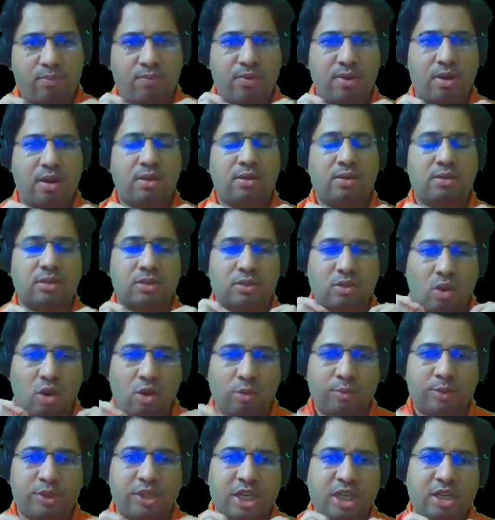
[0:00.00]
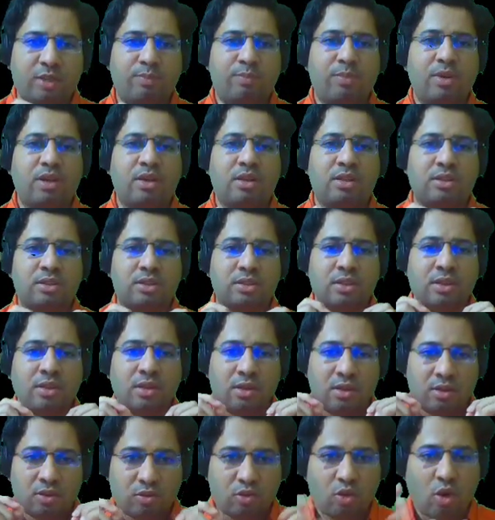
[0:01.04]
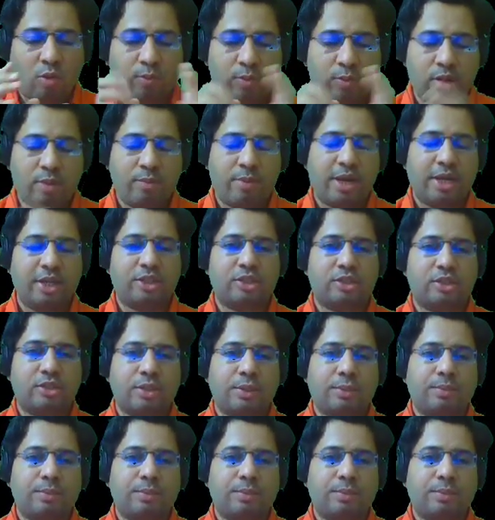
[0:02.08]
plus object plus complements.